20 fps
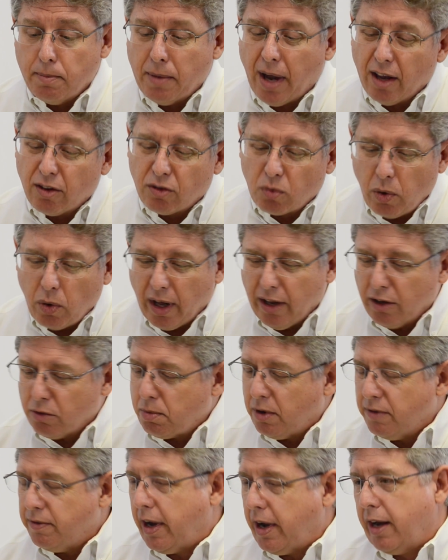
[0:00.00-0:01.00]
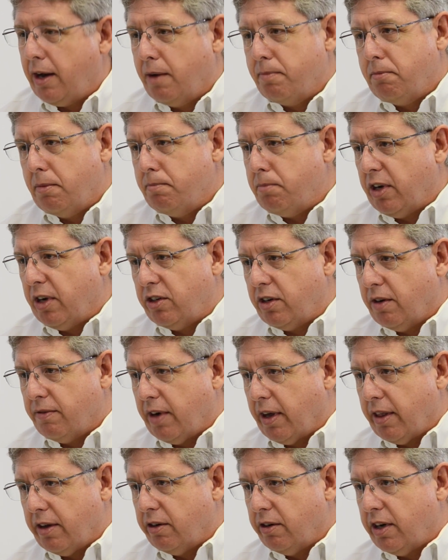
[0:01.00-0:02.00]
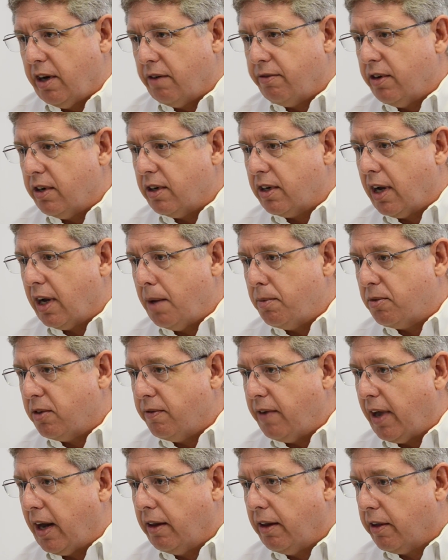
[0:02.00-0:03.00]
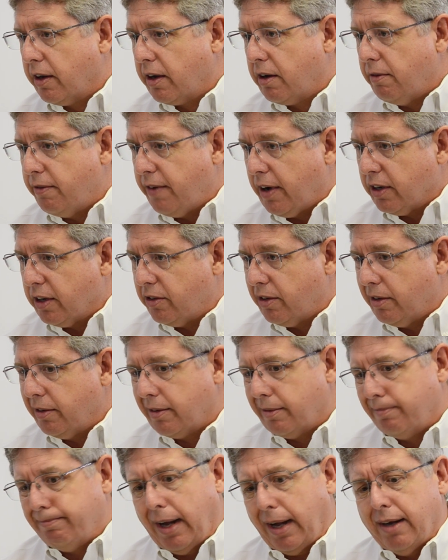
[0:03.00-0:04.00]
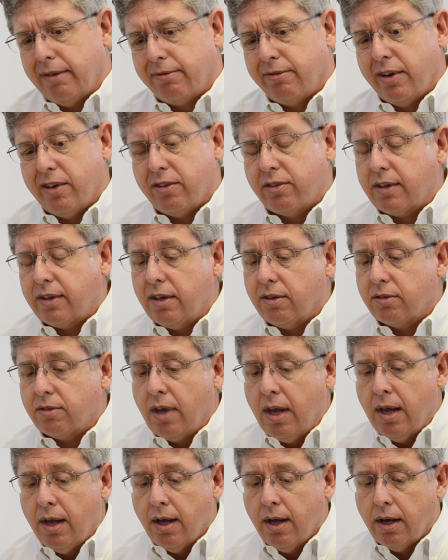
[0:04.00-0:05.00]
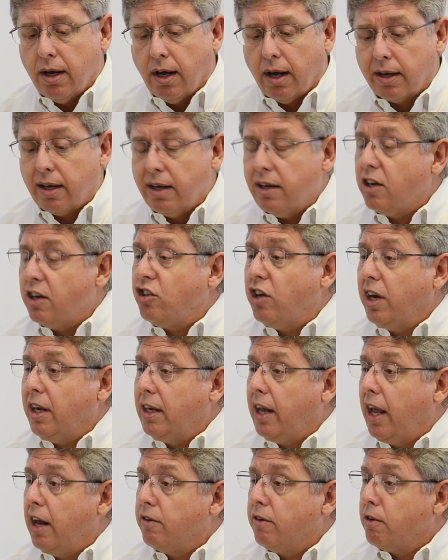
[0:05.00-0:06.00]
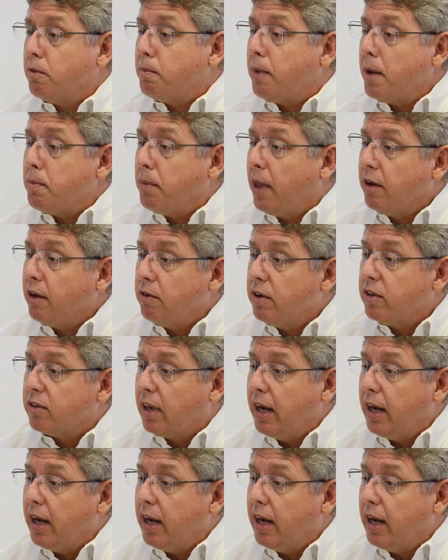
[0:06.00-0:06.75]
as well as provide a bunch of other different types of analytical functions, for instance, conditioning data for pipeline risk